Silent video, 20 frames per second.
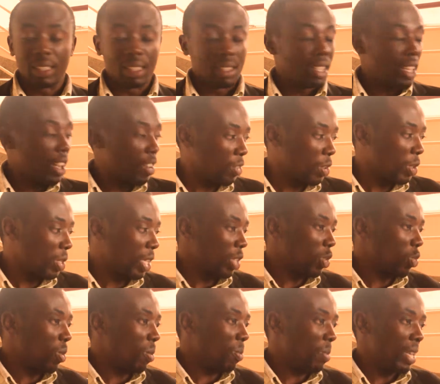their voices
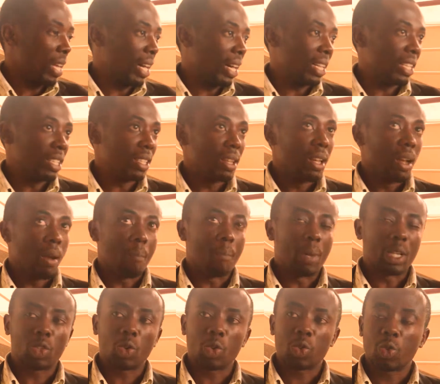will be heard.
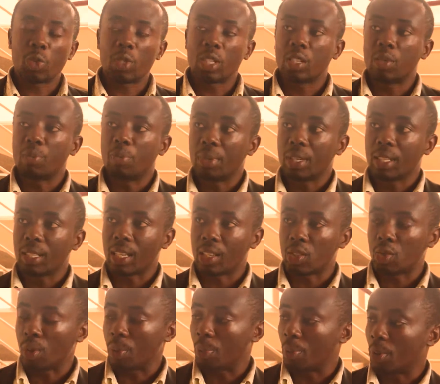But also this brings
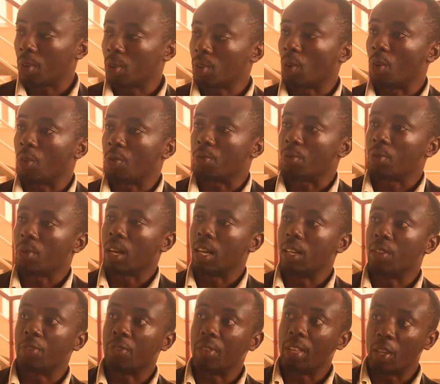us to the point of,
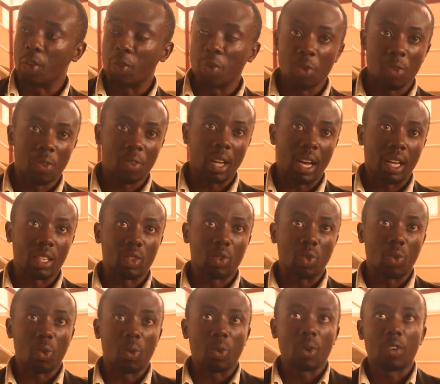if the youth are
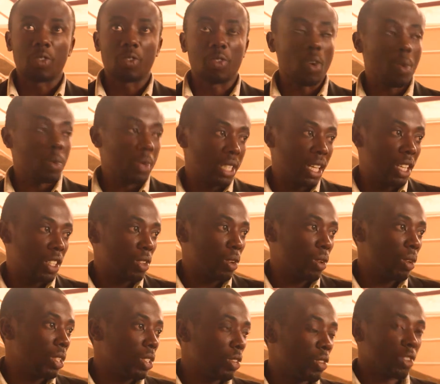to form such
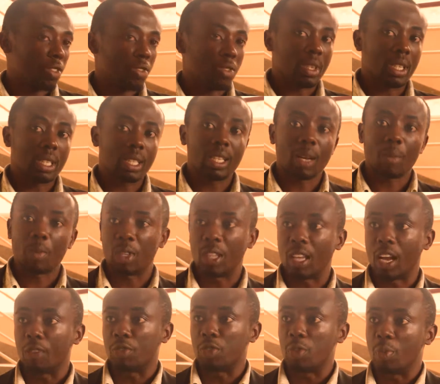coalitions, for example, they
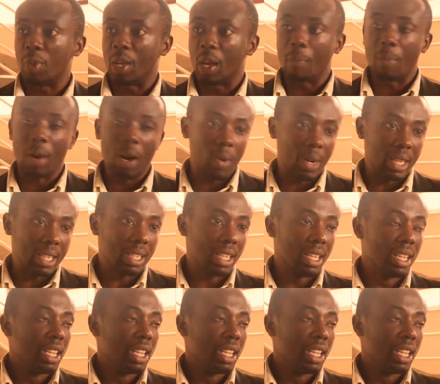have to be empowered.